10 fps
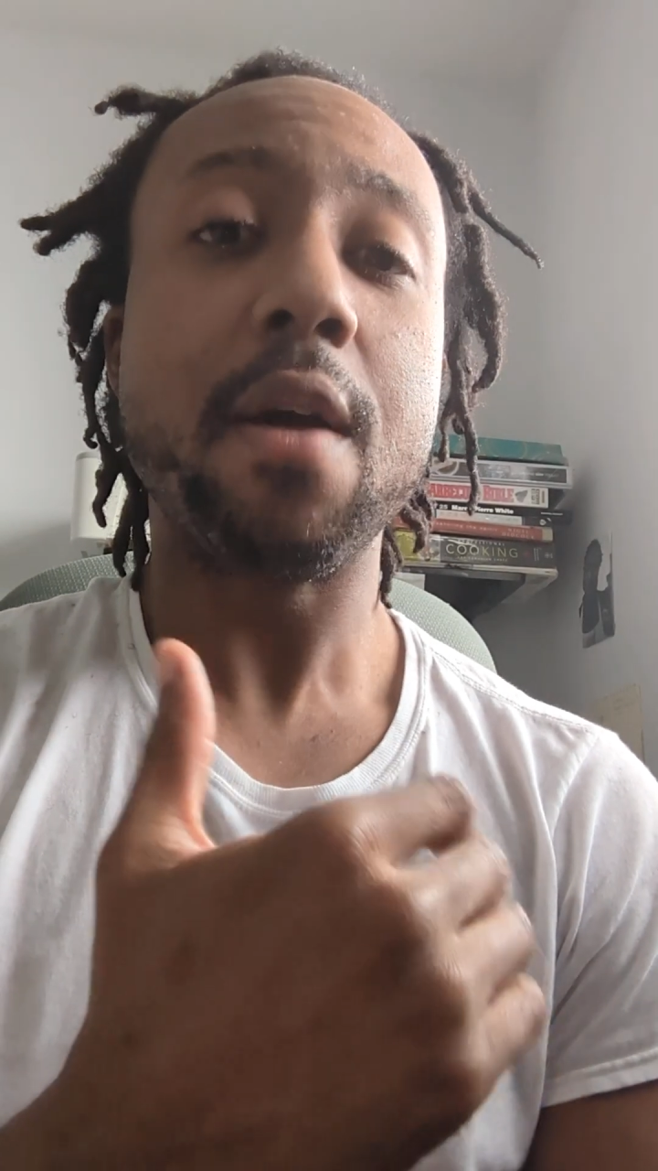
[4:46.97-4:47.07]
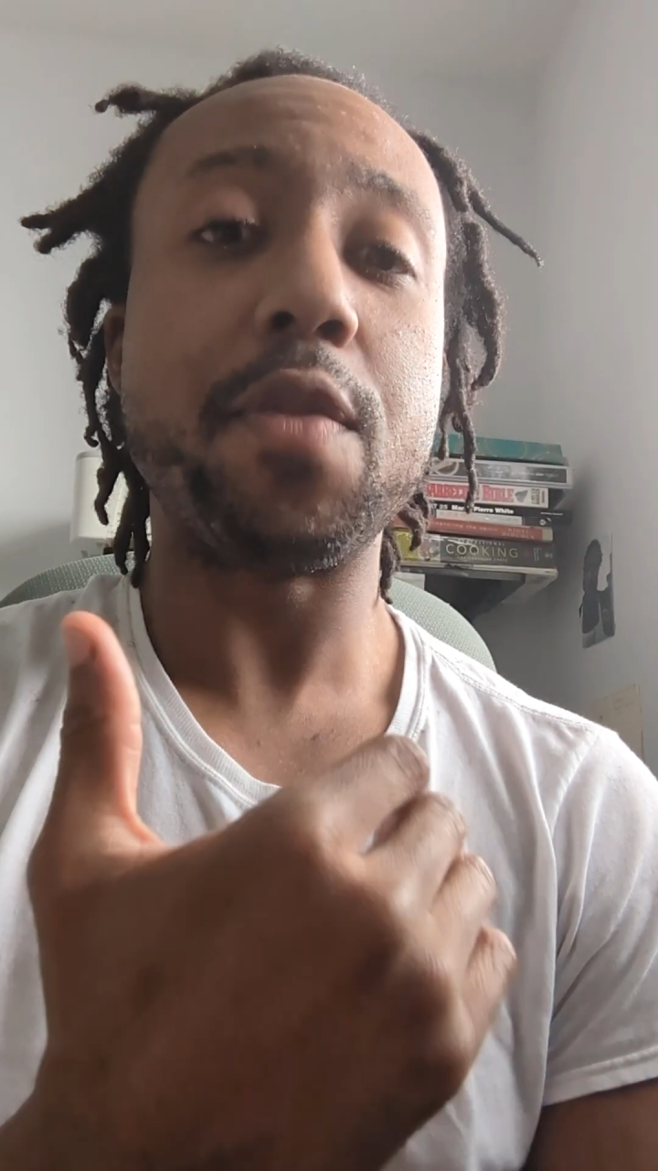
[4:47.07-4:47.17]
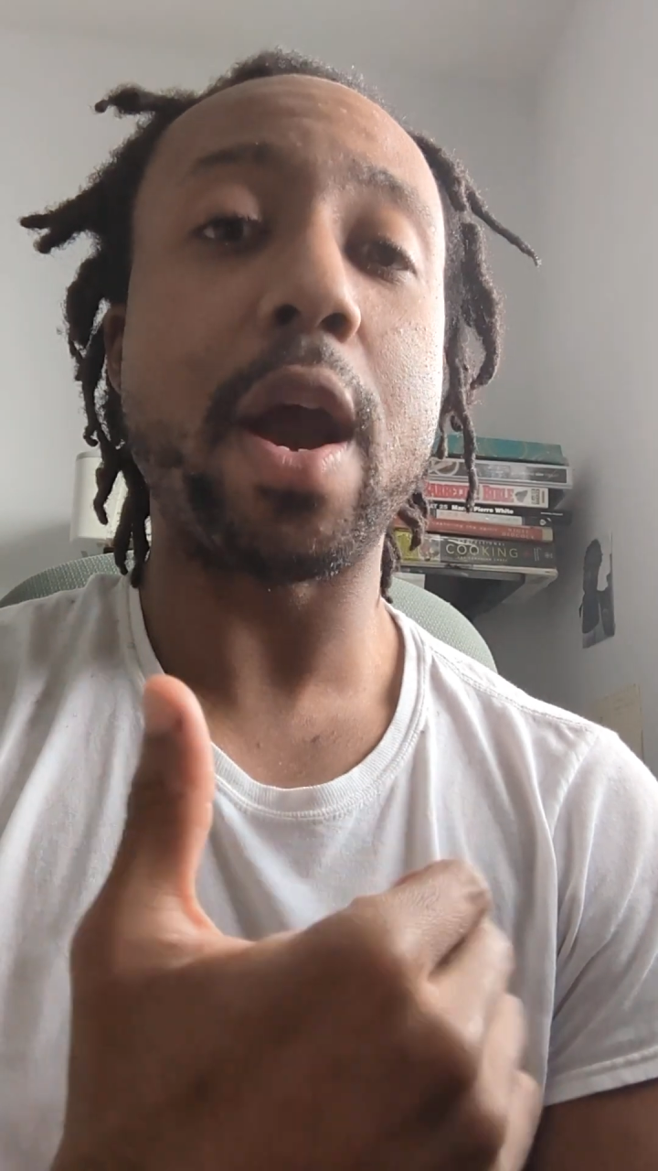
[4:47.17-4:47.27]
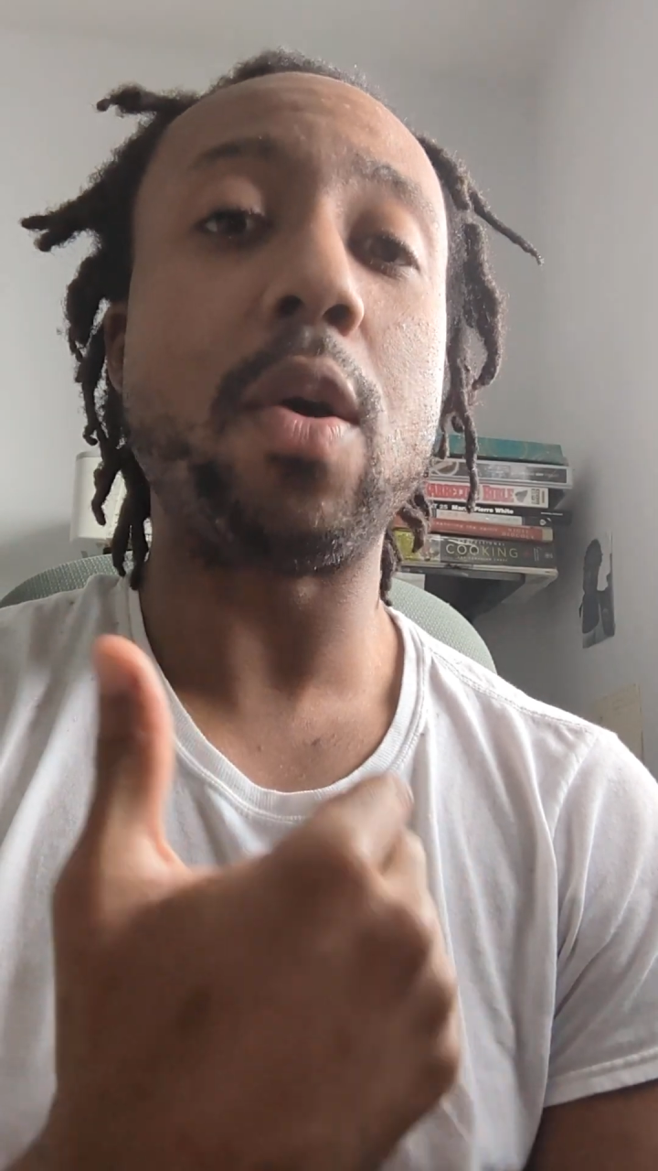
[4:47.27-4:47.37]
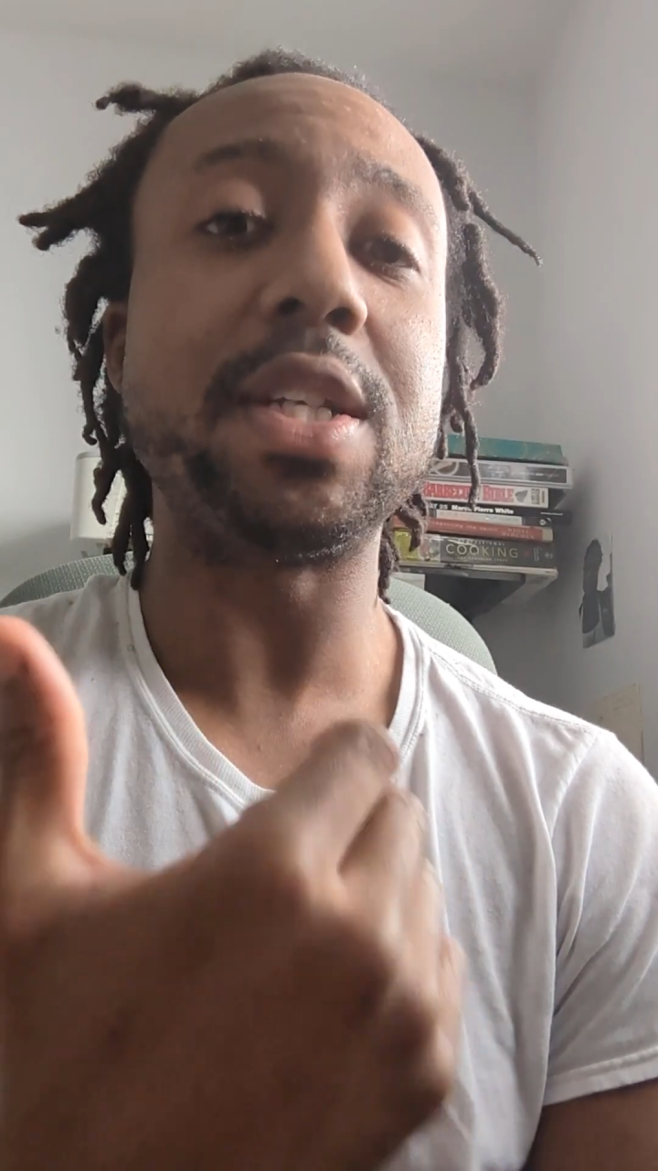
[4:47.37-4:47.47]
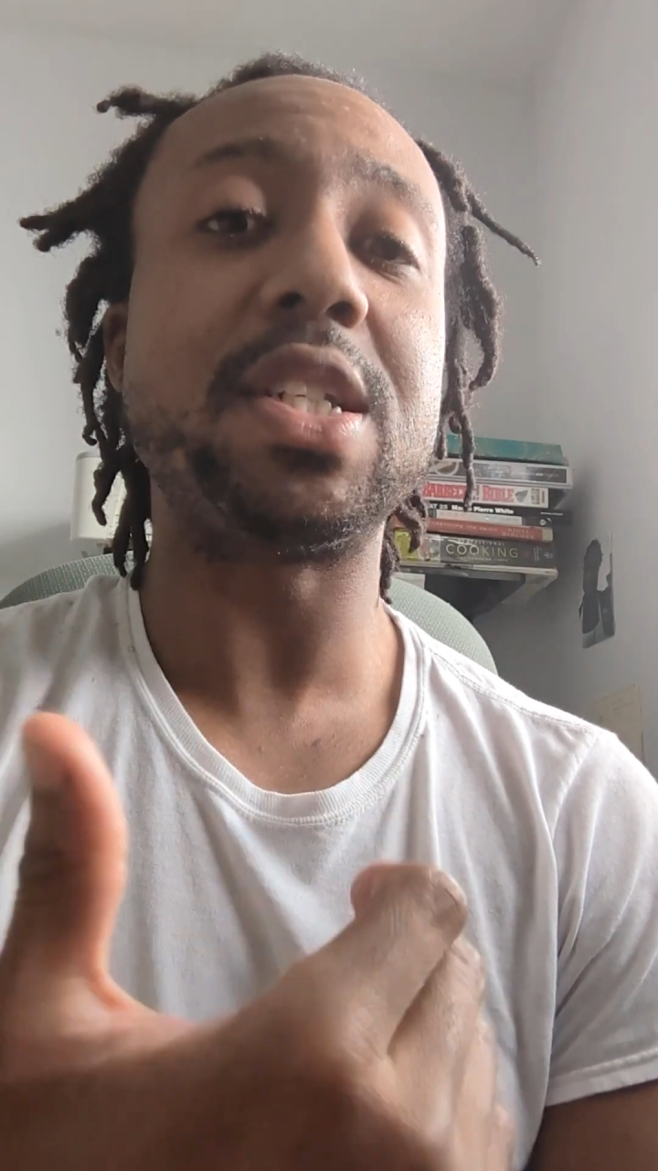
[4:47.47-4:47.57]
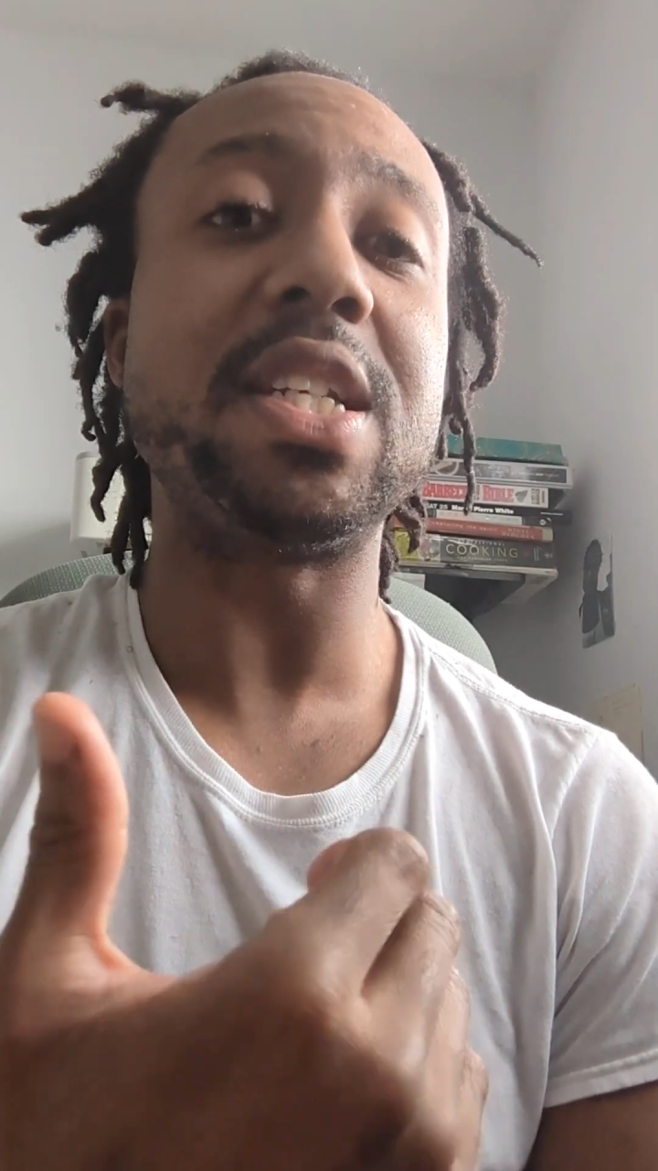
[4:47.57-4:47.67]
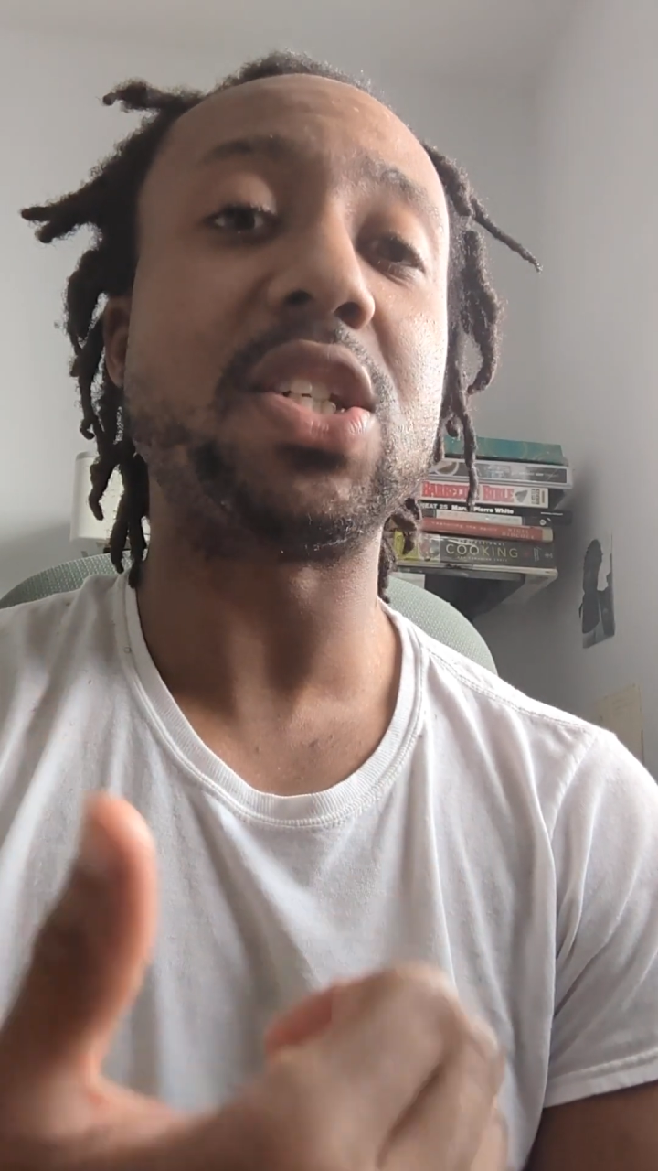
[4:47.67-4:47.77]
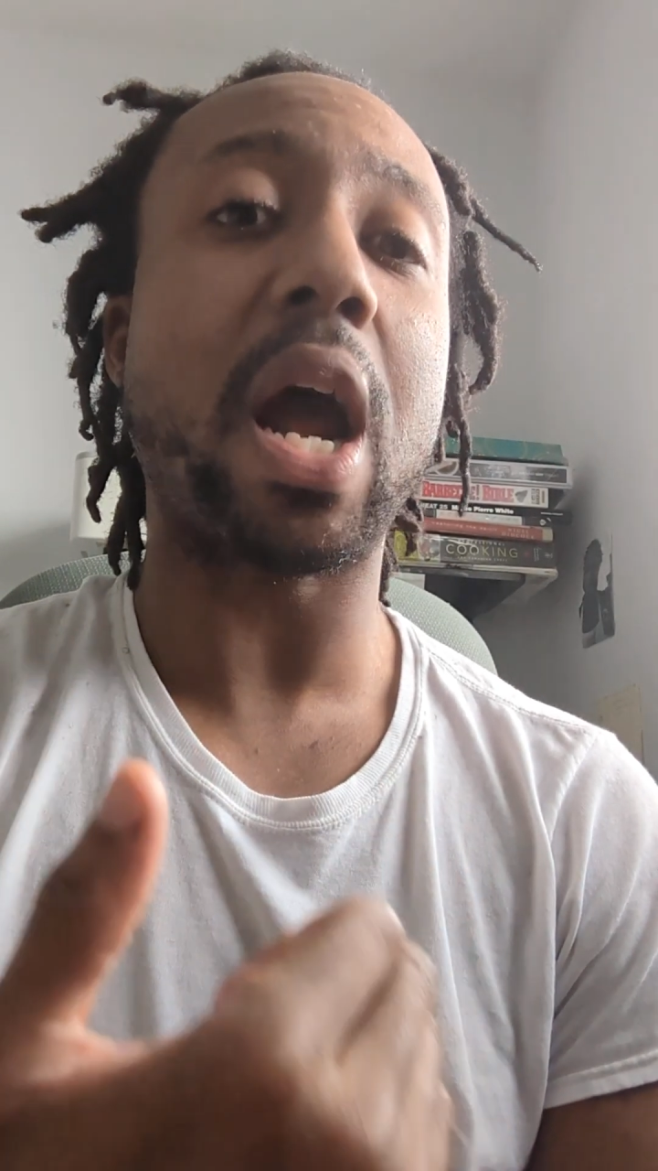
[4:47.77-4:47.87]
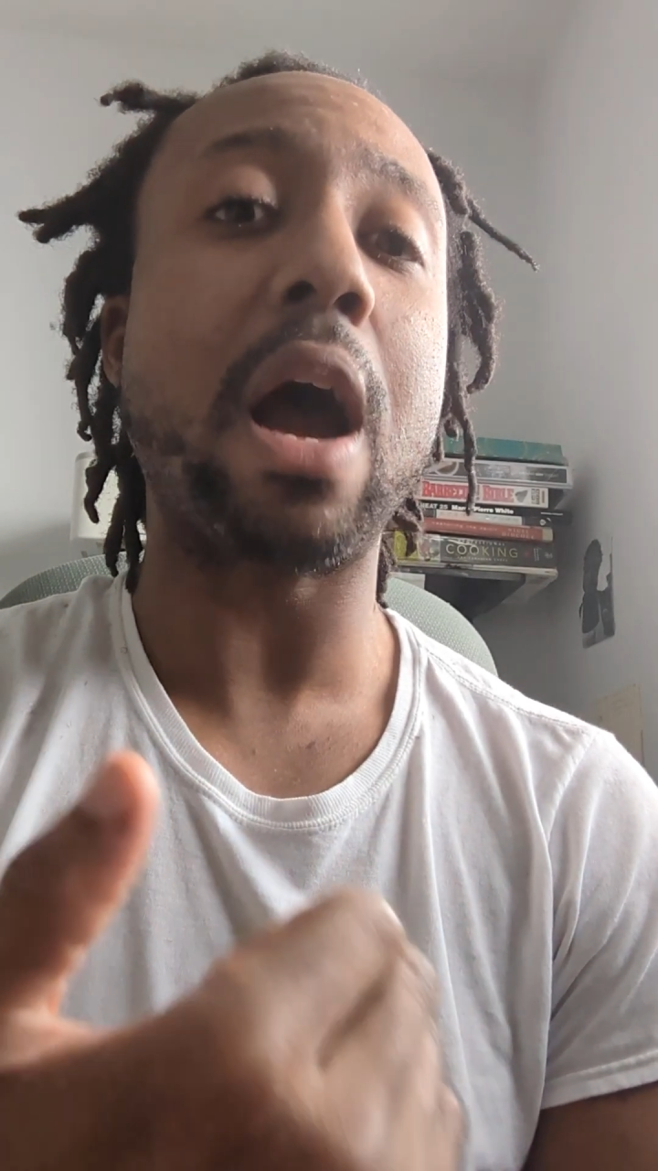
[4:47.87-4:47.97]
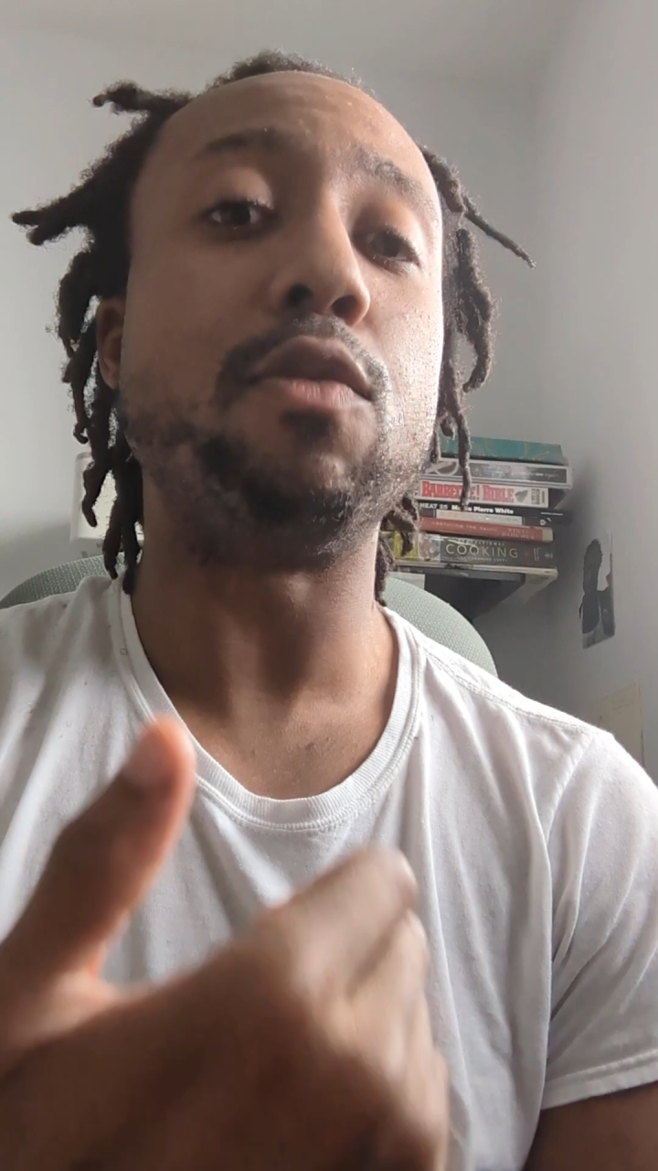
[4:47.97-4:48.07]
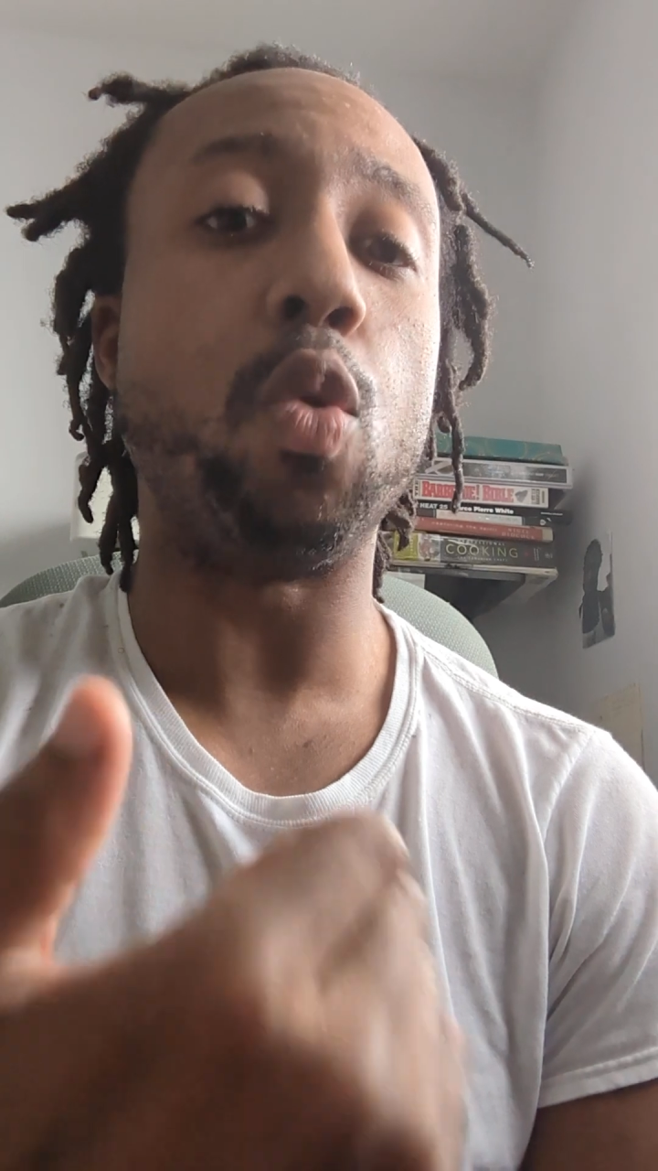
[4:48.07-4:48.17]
they always need to have